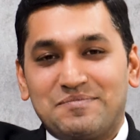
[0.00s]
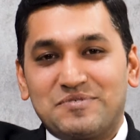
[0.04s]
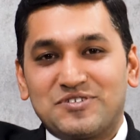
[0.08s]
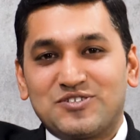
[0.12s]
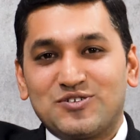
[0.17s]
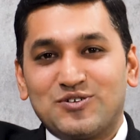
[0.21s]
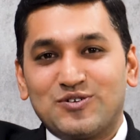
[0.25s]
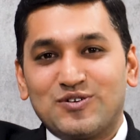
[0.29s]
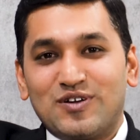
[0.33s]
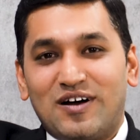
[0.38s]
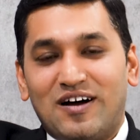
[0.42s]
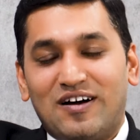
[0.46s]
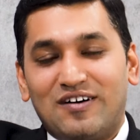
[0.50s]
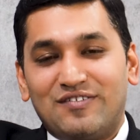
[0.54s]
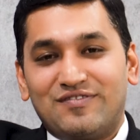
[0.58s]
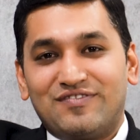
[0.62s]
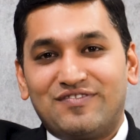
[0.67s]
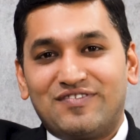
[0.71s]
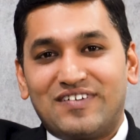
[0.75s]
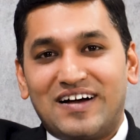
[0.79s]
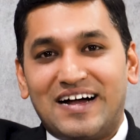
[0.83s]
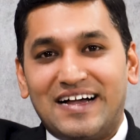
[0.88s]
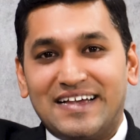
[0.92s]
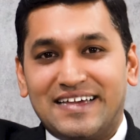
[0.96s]
episode of
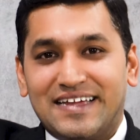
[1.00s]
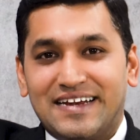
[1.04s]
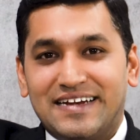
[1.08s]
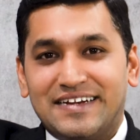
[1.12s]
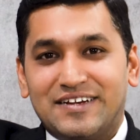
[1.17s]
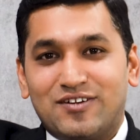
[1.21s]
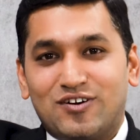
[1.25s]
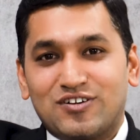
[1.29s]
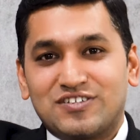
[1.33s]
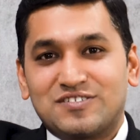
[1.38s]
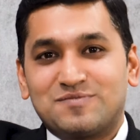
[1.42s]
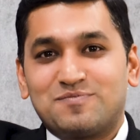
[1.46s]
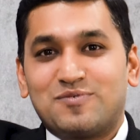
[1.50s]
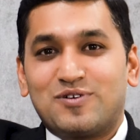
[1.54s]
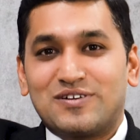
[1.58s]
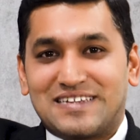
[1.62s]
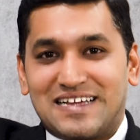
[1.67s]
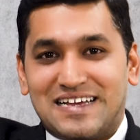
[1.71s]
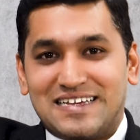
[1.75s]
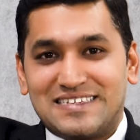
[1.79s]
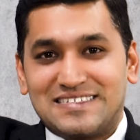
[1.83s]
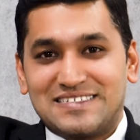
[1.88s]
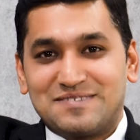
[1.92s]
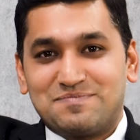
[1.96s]
IRI Talks
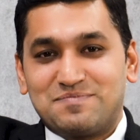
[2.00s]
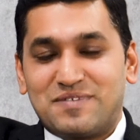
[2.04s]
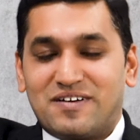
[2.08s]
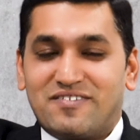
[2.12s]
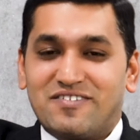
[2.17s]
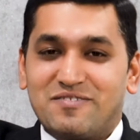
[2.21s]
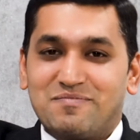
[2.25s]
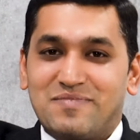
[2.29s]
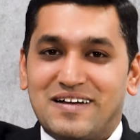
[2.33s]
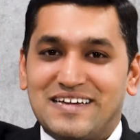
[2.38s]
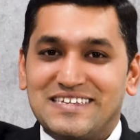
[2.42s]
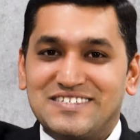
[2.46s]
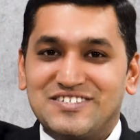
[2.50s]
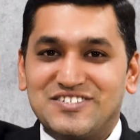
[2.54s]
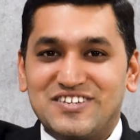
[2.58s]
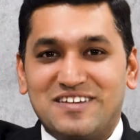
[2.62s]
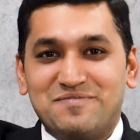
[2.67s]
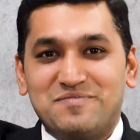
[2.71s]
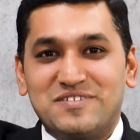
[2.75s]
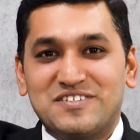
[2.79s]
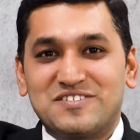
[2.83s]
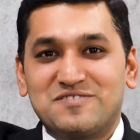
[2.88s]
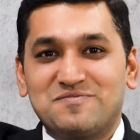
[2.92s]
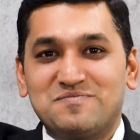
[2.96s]
podcast powered by
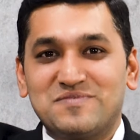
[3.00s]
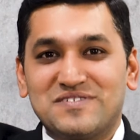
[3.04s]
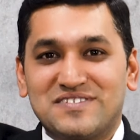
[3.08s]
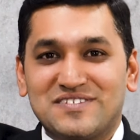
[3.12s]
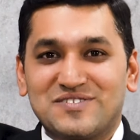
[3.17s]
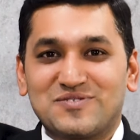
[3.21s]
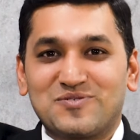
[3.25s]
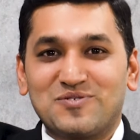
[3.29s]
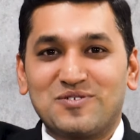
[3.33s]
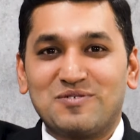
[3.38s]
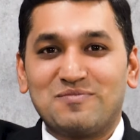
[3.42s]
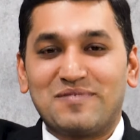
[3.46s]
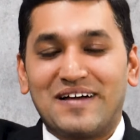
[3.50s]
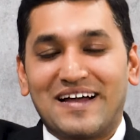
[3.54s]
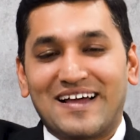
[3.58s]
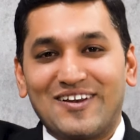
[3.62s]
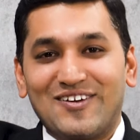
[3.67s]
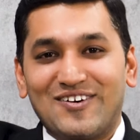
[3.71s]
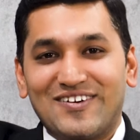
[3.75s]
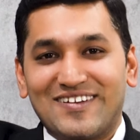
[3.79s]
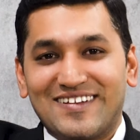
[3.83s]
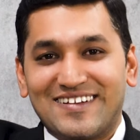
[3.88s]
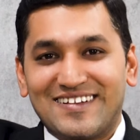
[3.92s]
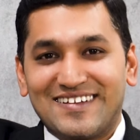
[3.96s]
GIBS Business School
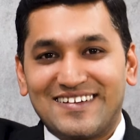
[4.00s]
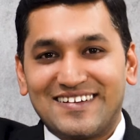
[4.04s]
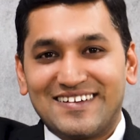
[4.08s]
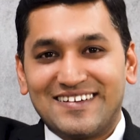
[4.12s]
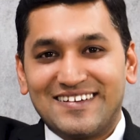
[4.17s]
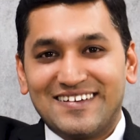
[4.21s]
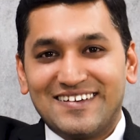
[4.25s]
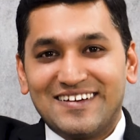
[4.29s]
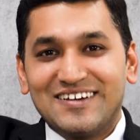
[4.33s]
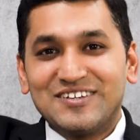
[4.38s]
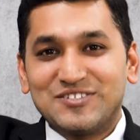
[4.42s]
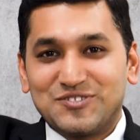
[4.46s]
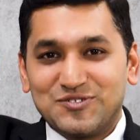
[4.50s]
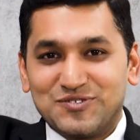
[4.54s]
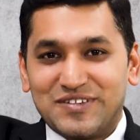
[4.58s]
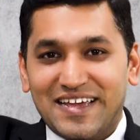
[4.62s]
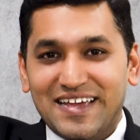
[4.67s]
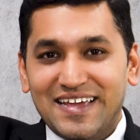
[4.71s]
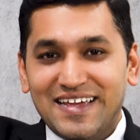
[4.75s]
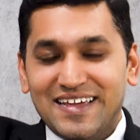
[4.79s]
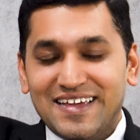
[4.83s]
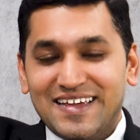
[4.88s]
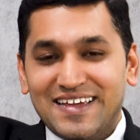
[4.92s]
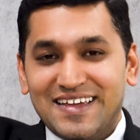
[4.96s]
Bangalore.
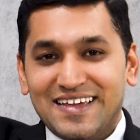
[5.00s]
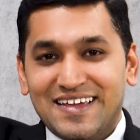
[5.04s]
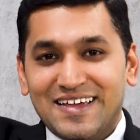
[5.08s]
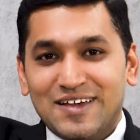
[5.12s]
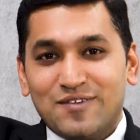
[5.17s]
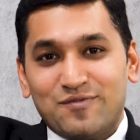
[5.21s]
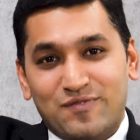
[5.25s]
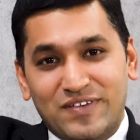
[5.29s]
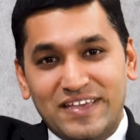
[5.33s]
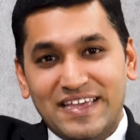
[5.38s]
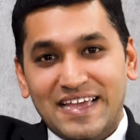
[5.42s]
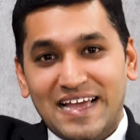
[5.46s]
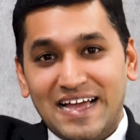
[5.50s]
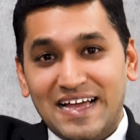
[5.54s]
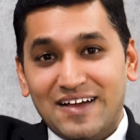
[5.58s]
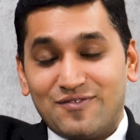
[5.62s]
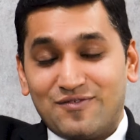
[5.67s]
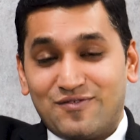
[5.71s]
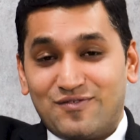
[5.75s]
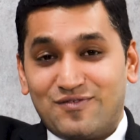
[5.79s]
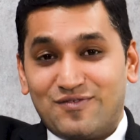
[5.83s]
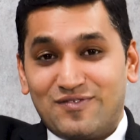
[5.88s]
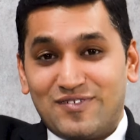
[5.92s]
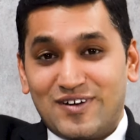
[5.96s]
Today we
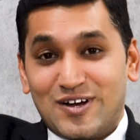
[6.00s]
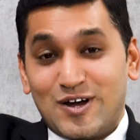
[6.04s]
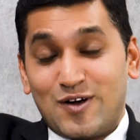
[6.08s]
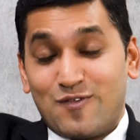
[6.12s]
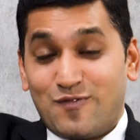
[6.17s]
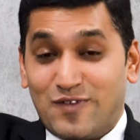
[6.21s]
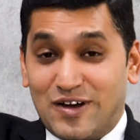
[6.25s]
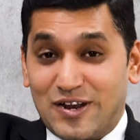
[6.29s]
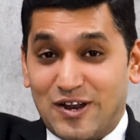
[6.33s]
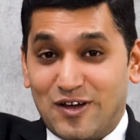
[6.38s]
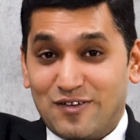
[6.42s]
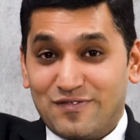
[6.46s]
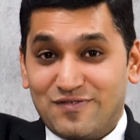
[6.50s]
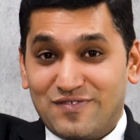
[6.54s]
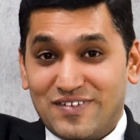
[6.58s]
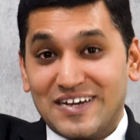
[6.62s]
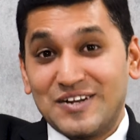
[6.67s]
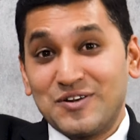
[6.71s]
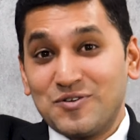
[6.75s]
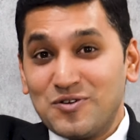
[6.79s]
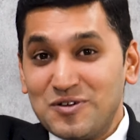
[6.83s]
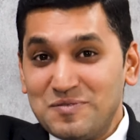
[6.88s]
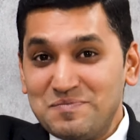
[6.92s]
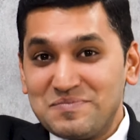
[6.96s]
have one of
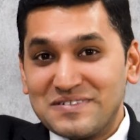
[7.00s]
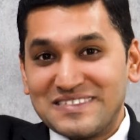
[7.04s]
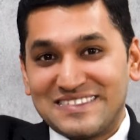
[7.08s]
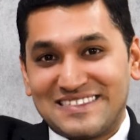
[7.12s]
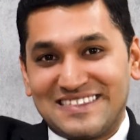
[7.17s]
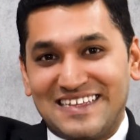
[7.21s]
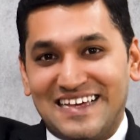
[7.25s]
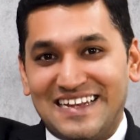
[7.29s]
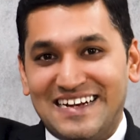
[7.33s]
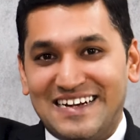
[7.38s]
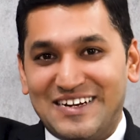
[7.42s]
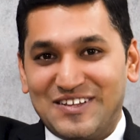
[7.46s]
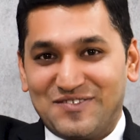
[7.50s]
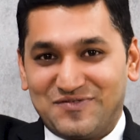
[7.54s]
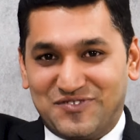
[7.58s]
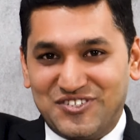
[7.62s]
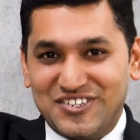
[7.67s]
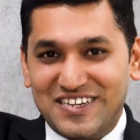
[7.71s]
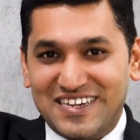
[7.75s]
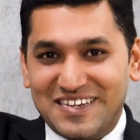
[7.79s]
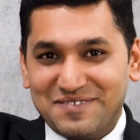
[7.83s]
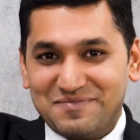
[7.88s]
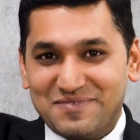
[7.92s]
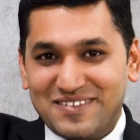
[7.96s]
a known personality of
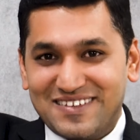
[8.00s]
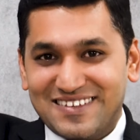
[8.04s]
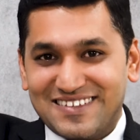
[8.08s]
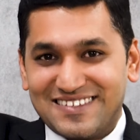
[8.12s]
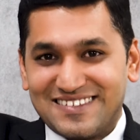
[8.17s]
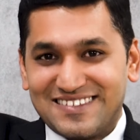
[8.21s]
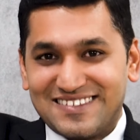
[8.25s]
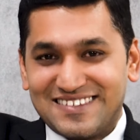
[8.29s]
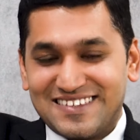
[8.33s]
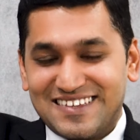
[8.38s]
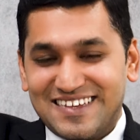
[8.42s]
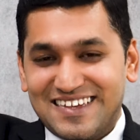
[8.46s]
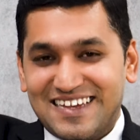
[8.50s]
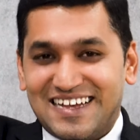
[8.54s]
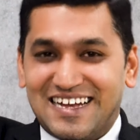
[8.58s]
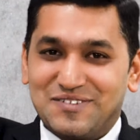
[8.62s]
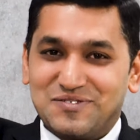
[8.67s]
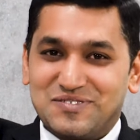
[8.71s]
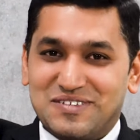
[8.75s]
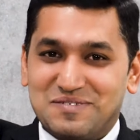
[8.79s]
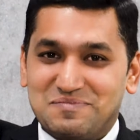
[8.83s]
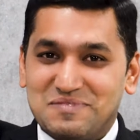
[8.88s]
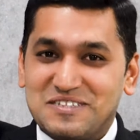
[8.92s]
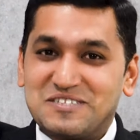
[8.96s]
GIBS,
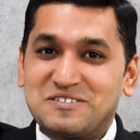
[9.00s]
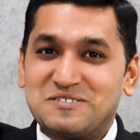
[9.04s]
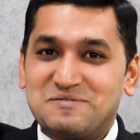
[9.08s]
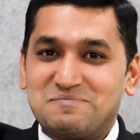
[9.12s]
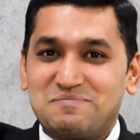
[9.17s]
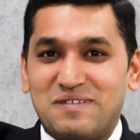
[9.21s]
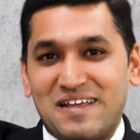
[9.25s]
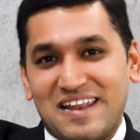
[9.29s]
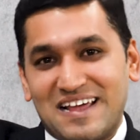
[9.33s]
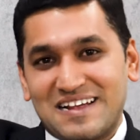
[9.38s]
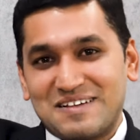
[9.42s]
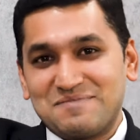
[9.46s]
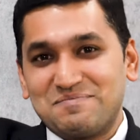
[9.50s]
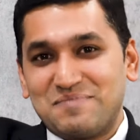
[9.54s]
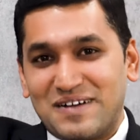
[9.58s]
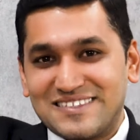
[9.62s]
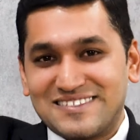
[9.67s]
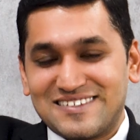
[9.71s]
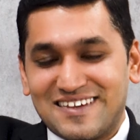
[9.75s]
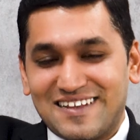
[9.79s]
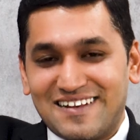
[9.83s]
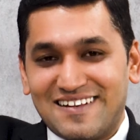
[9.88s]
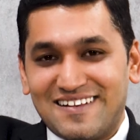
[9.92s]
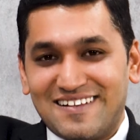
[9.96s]
I would say Ms. Palak
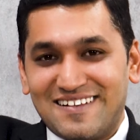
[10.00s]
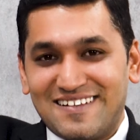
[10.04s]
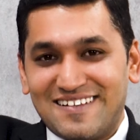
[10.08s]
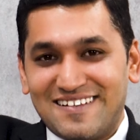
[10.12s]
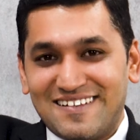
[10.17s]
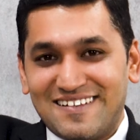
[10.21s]
Bansal.